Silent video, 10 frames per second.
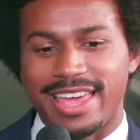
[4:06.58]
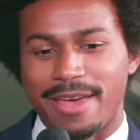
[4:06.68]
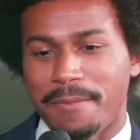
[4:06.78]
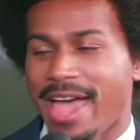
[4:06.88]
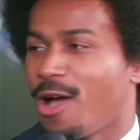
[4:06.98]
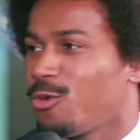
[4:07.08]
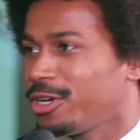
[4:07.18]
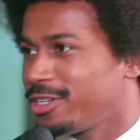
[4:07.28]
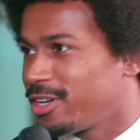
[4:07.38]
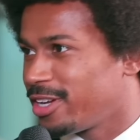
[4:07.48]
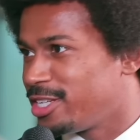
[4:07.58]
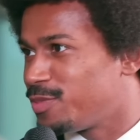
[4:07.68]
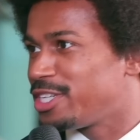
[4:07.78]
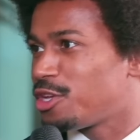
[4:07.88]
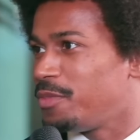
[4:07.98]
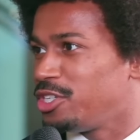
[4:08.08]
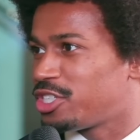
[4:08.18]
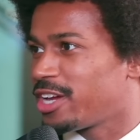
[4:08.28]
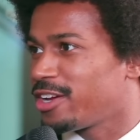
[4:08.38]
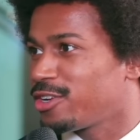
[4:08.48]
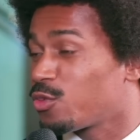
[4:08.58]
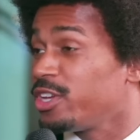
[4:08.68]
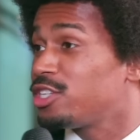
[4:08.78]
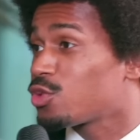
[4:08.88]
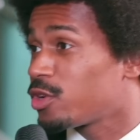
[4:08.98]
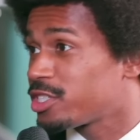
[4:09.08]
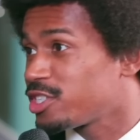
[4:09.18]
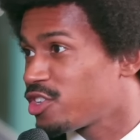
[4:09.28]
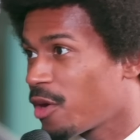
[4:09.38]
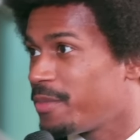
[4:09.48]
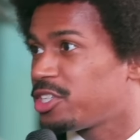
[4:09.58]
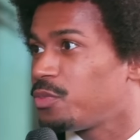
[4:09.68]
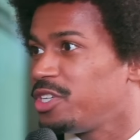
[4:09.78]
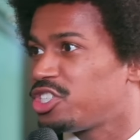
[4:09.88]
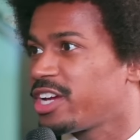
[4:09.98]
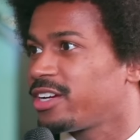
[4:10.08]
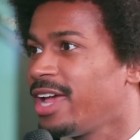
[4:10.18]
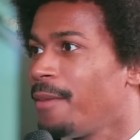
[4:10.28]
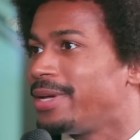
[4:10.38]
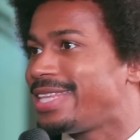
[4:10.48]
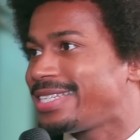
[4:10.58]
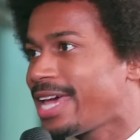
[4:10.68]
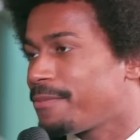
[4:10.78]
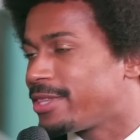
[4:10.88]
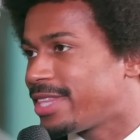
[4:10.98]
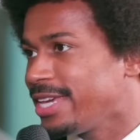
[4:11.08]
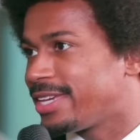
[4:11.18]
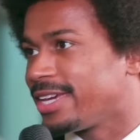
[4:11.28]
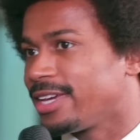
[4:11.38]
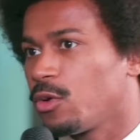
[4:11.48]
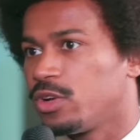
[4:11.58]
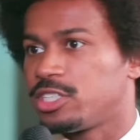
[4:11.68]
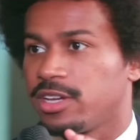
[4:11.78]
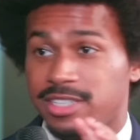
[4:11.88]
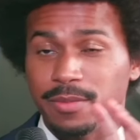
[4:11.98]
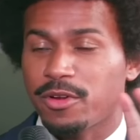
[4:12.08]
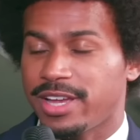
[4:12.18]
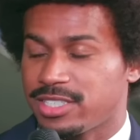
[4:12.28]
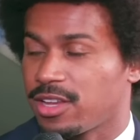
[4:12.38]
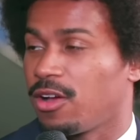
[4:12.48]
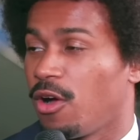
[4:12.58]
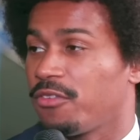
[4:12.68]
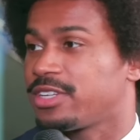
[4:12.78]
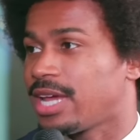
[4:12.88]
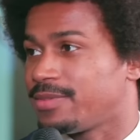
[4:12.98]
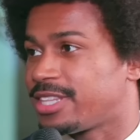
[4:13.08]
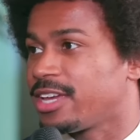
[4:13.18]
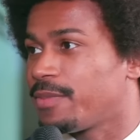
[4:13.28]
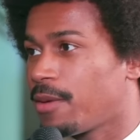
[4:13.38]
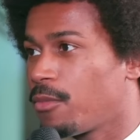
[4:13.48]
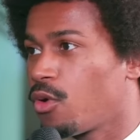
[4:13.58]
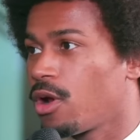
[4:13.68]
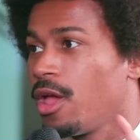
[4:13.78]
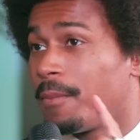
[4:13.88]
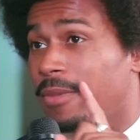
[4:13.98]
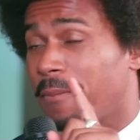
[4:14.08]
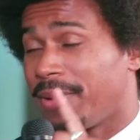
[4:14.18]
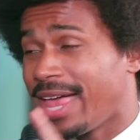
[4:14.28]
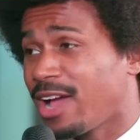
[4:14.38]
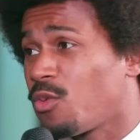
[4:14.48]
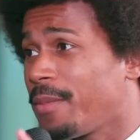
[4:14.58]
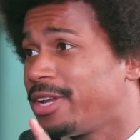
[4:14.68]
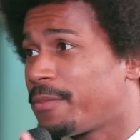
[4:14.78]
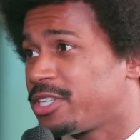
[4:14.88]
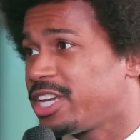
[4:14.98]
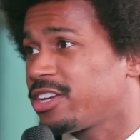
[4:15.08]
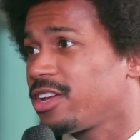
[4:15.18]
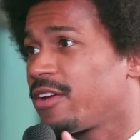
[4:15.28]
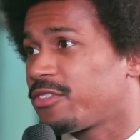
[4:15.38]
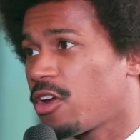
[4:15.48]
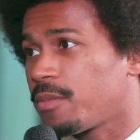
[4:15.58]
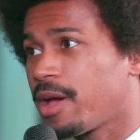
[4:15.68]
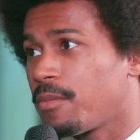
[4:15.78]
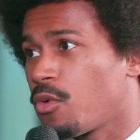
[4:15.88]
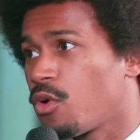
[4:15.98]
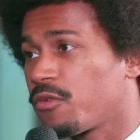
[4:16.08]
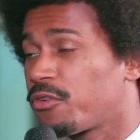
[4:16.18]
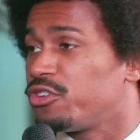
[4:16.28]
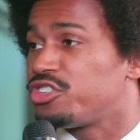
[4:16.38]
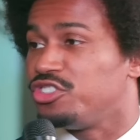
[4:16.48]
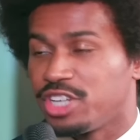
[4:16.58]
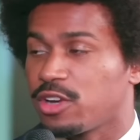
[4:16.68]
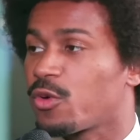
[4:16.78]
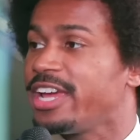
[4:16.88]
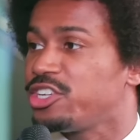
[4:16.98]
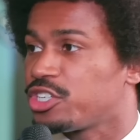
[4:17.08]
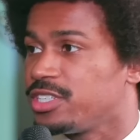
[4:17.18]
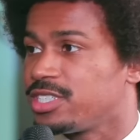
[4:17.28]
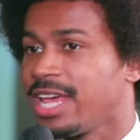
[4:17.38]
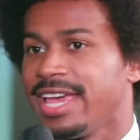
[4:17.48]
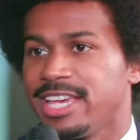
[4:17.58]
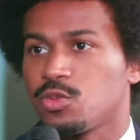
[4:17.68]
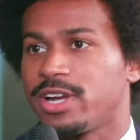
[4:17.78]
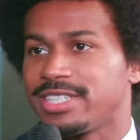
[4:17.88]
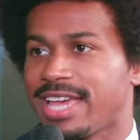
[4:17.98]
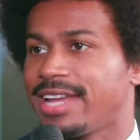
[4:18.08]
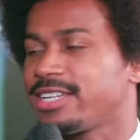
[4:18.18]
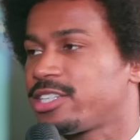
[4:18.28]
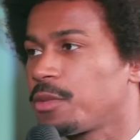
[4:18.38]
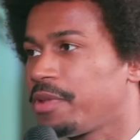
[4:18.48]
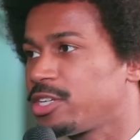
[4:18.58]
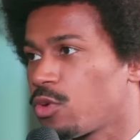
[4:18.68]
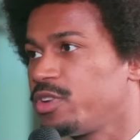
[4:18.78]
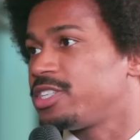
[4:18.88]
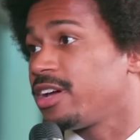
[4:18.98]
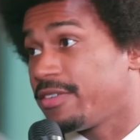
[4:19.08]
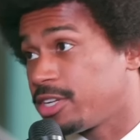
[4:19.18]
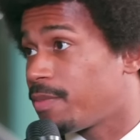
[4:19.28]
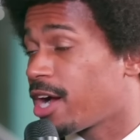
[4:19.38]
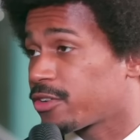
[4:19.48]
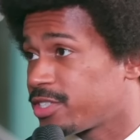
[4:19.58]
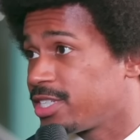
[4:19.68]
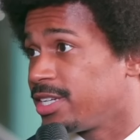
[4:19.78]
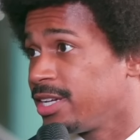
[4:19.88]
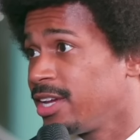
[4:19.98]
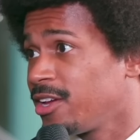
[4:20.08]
uh, power is meant to be shared, resources are meant to be shared. But that type of thinking, which uh, Democrats oftentimes think about more, but black women in particular have thought about more for generations, is what has gotten us to the place where we still have a democracy